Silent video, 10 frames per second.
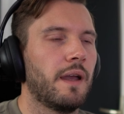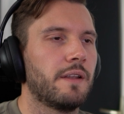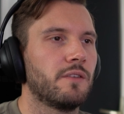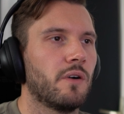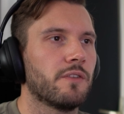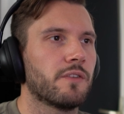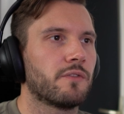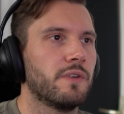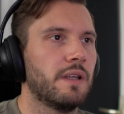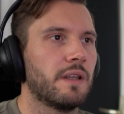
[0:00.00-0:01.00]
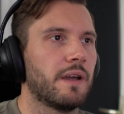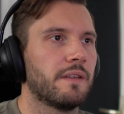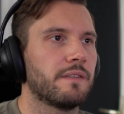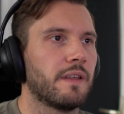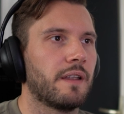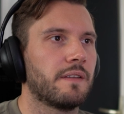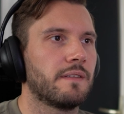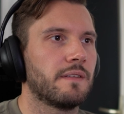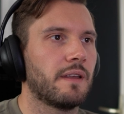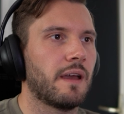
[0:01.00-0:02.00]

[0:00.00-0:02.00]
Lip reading: And you also realize that